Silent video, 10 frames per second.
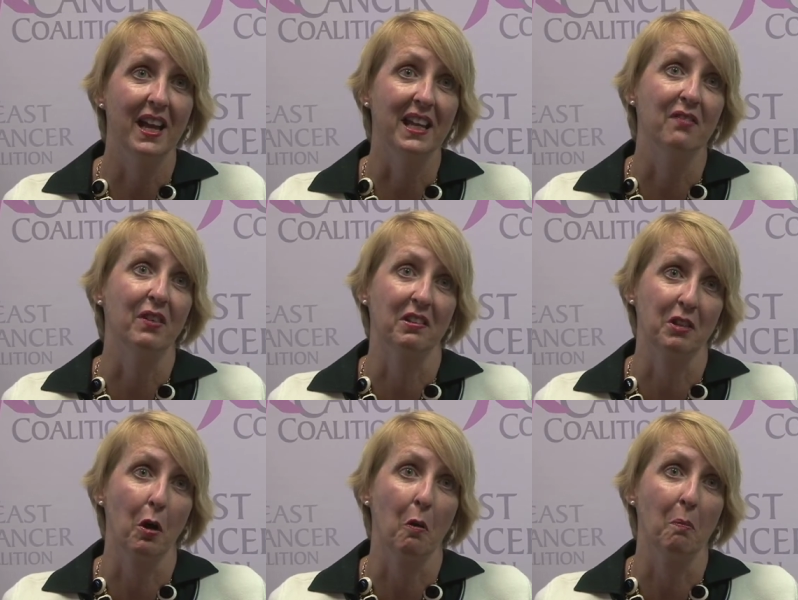and giving us
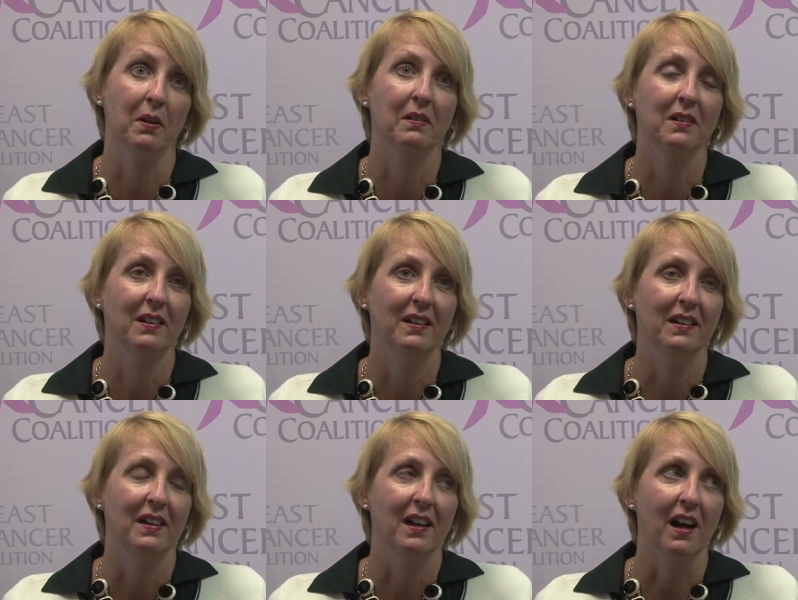hope.
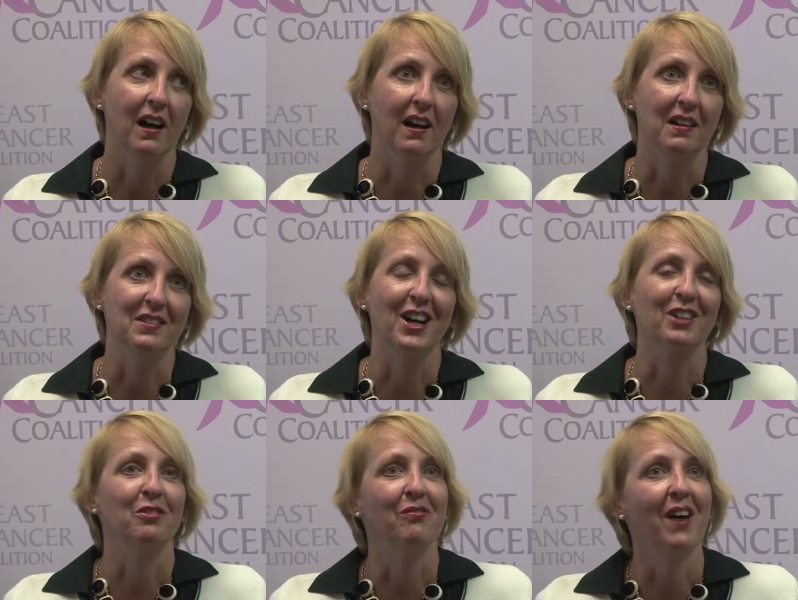
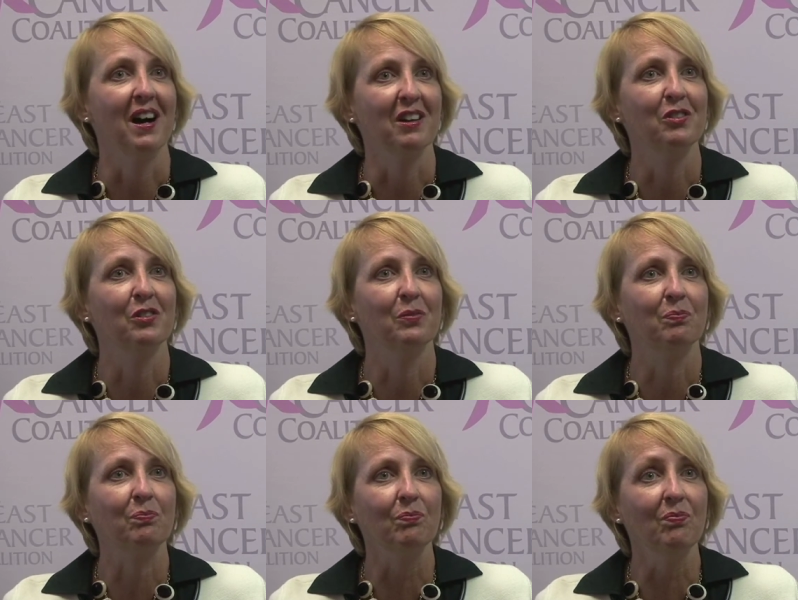Dr. Fox
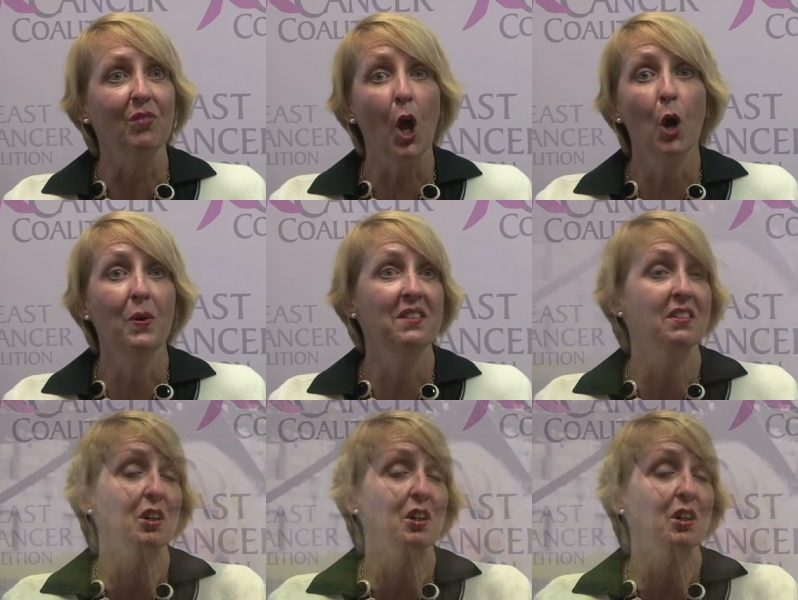always